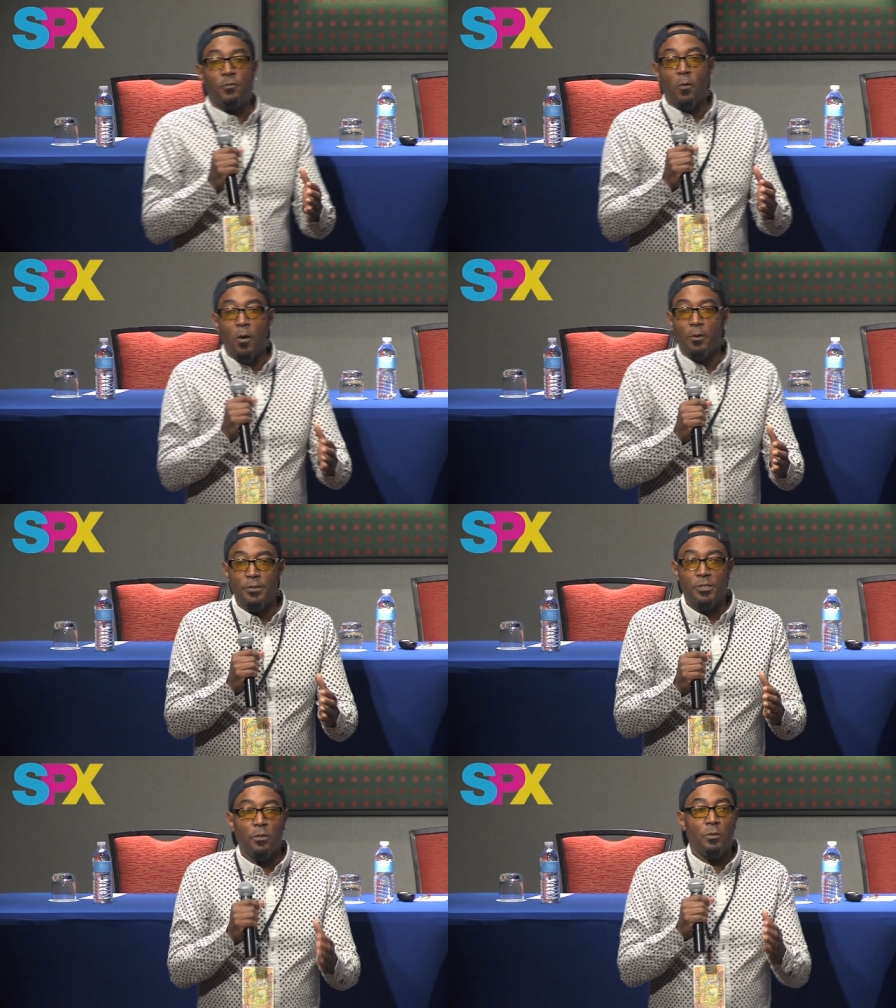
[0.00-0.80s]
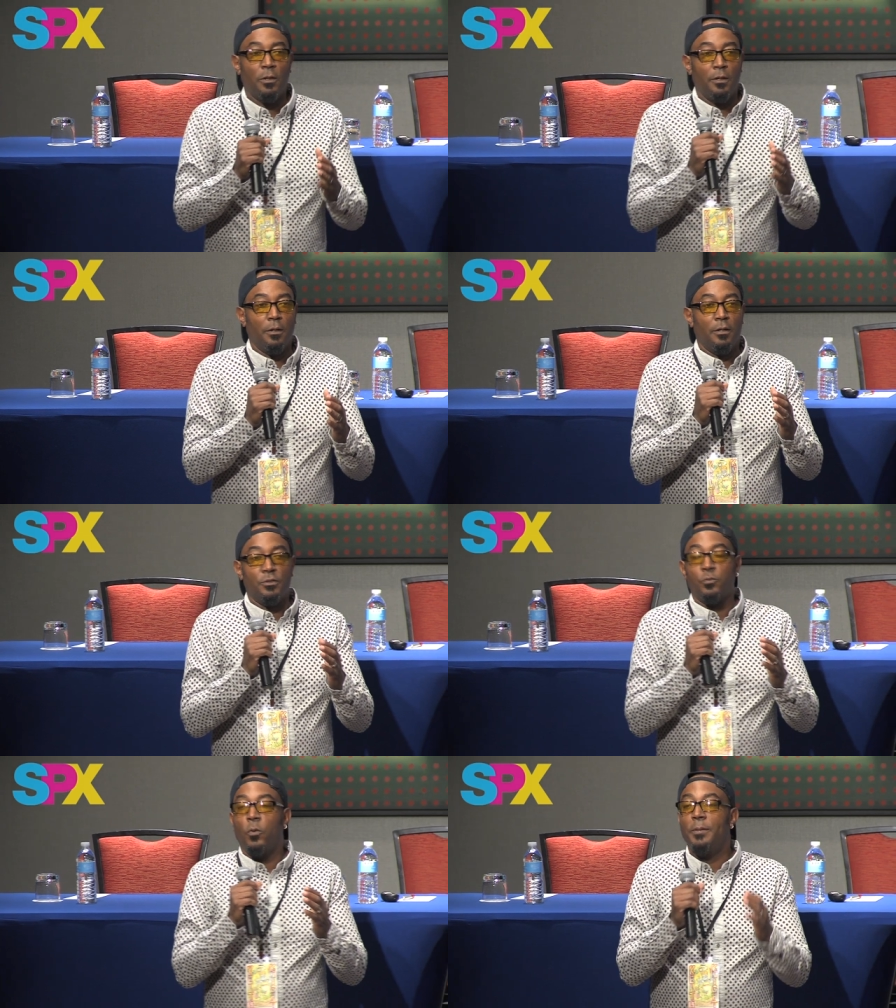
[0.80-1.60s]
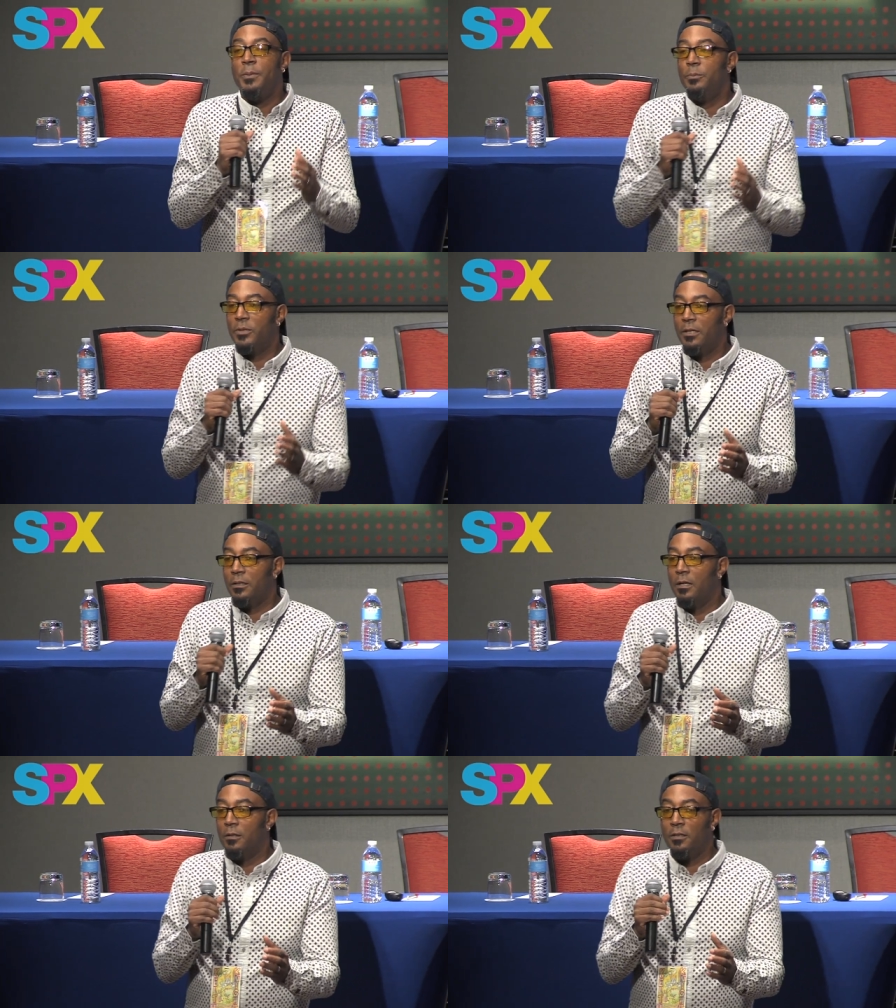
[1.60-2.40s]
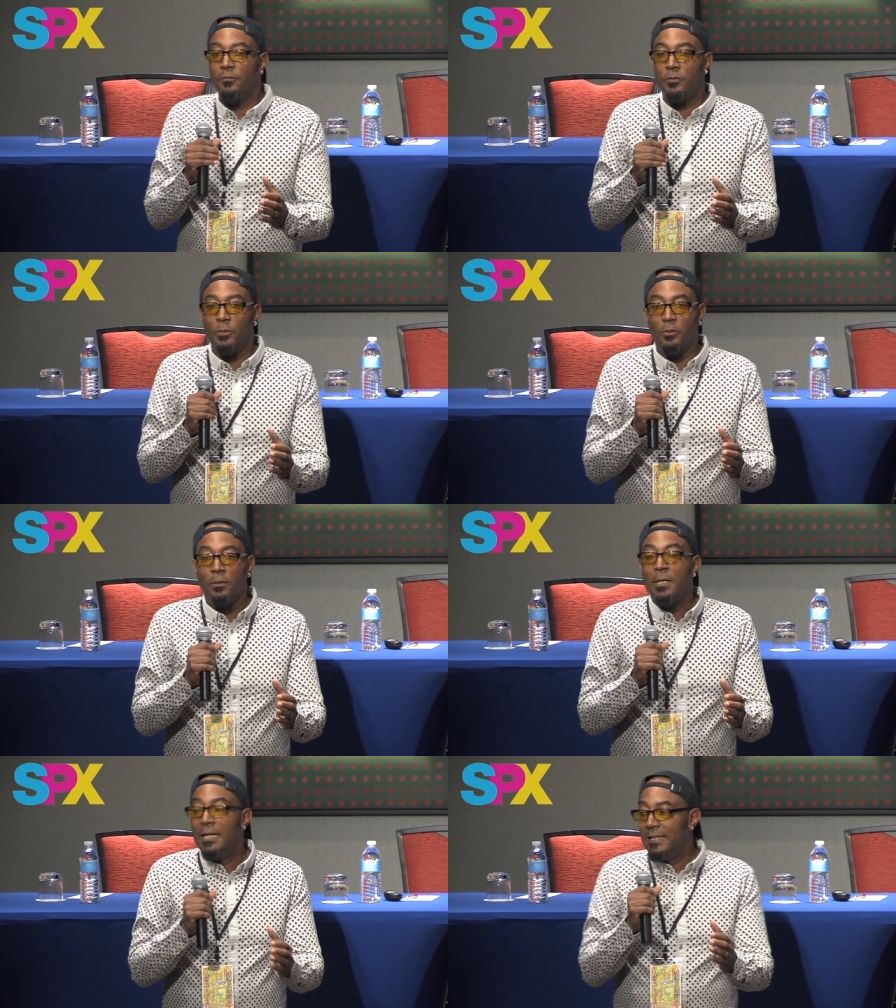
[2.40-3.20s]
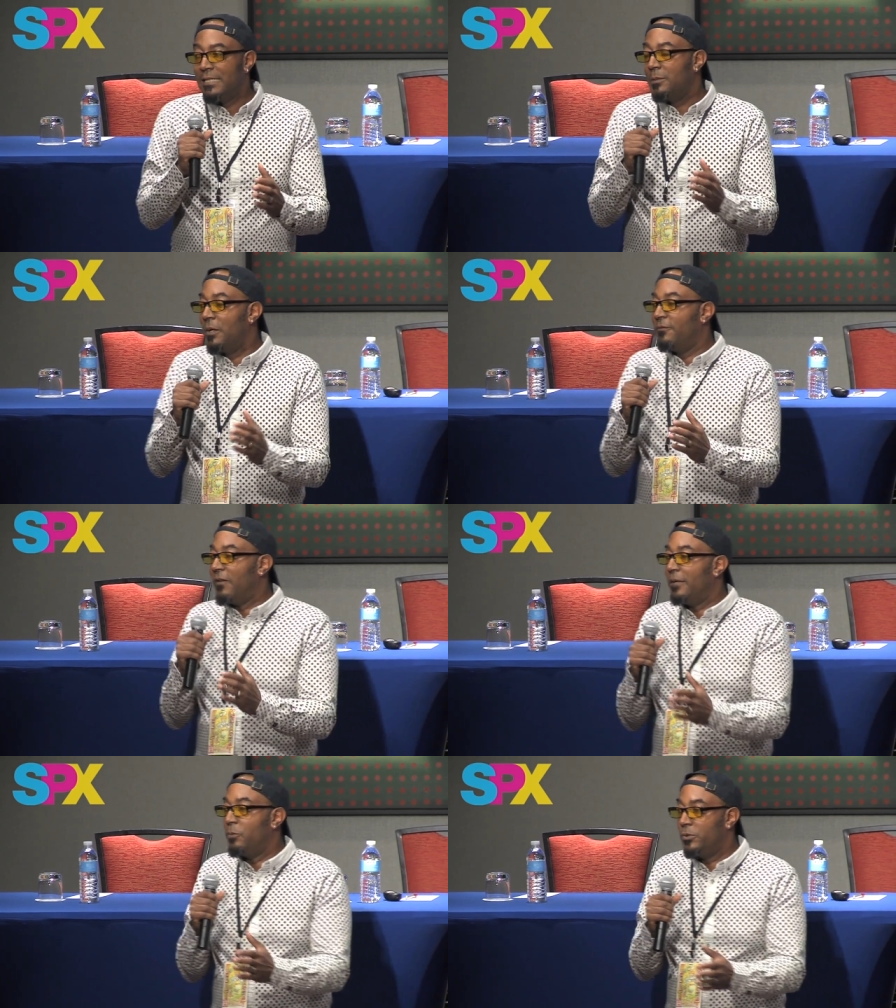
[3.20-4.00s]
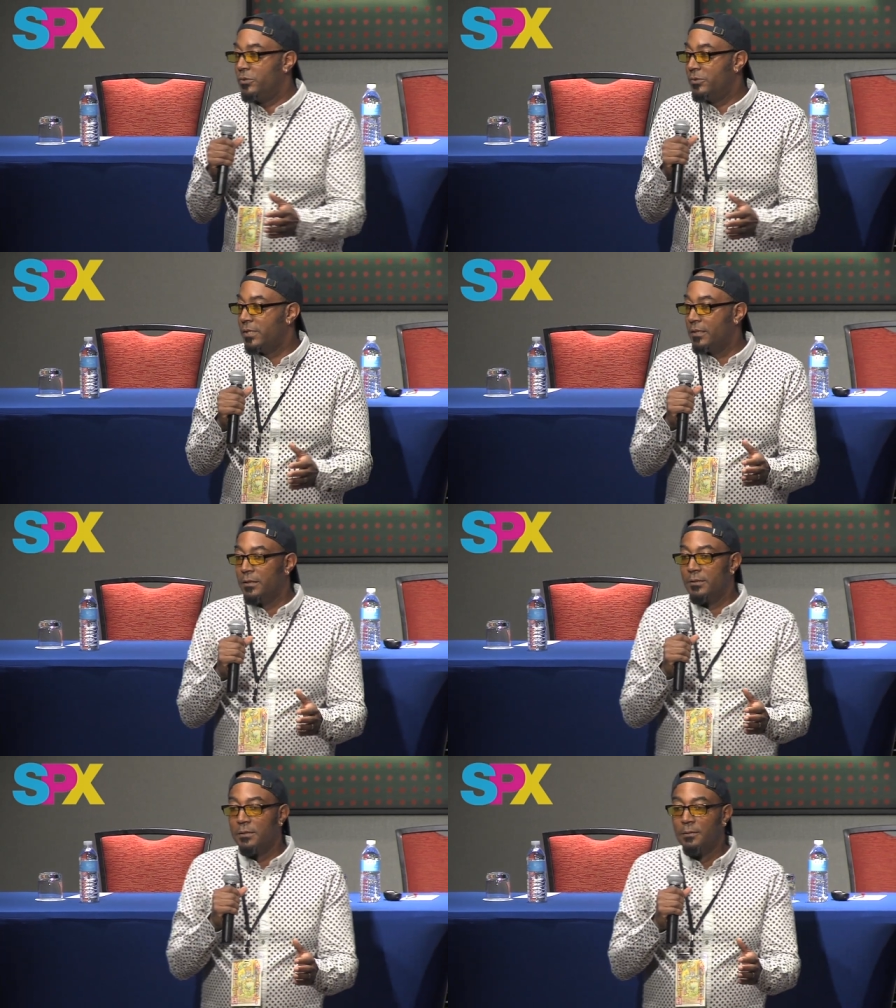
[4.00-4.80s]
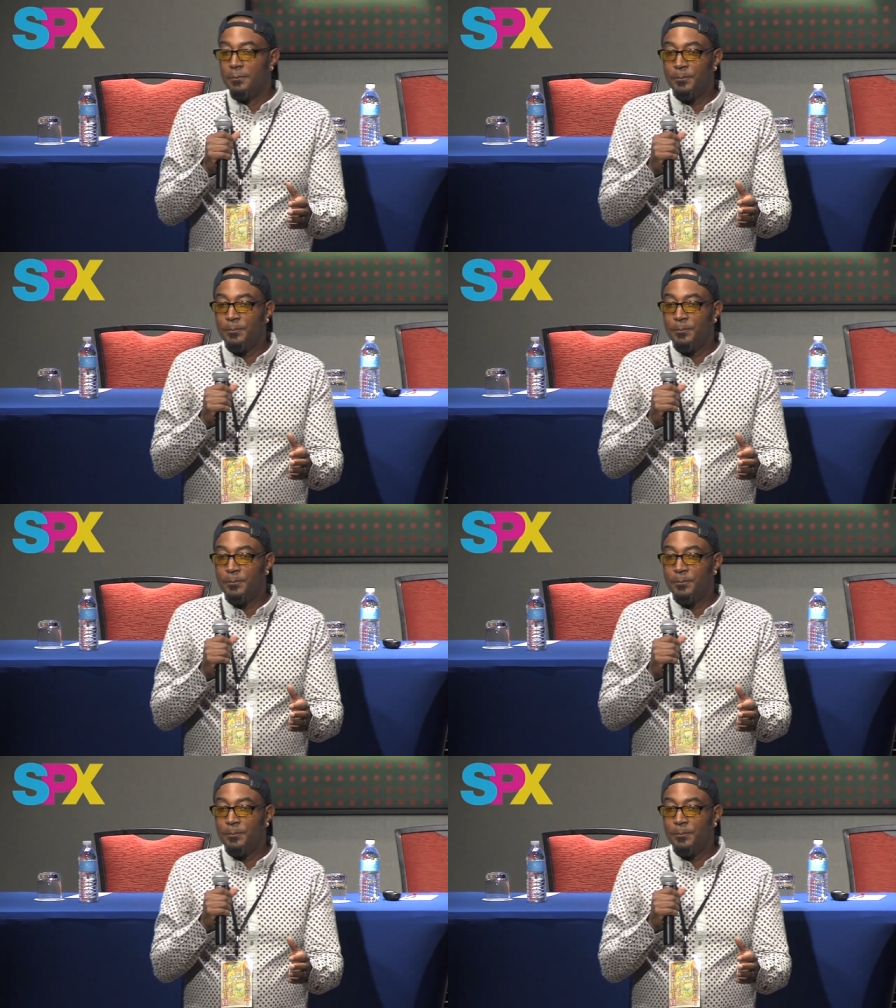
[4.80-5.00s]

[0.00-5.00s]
far until as white people get uncomfortable, and that's about 5.2 seconds.